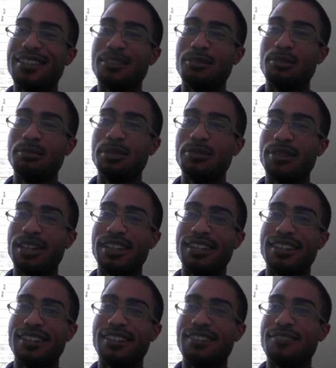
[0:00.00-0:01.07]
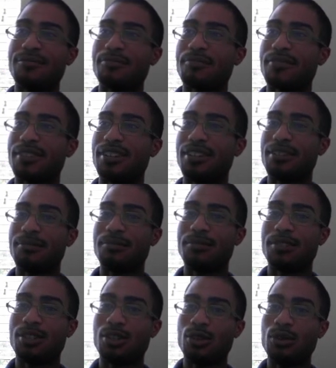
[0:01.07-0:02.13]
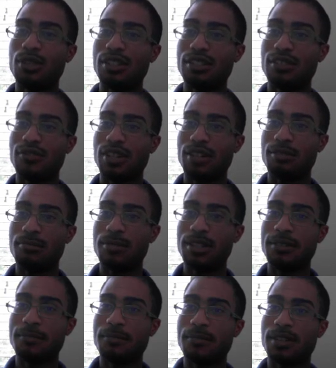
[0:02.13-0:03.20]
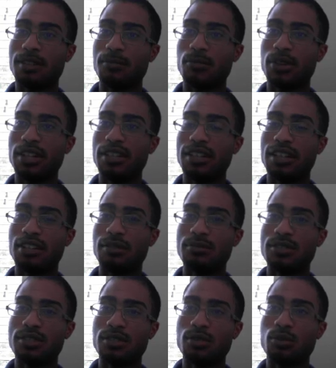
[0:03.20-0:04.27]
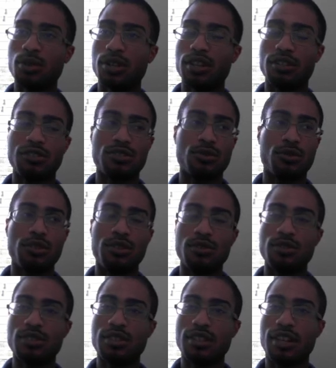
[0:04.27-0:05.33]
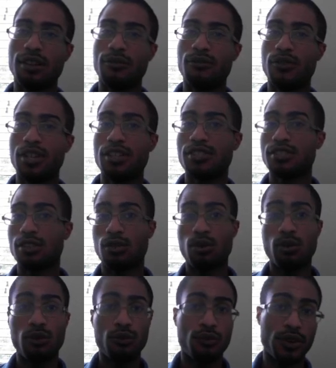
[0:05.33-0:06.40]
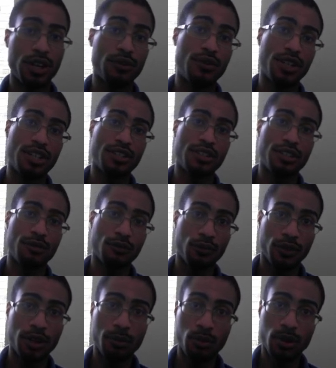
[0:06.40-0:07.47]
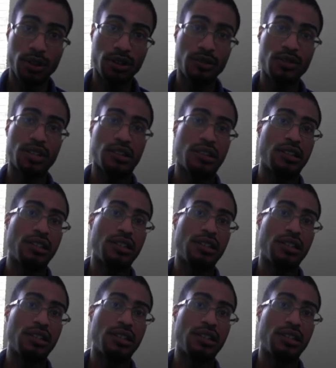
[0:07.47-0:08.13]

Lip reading: there will be red. The coding and development, right now I'm still working on StoryLucent. I finished the whole foundation framework of it.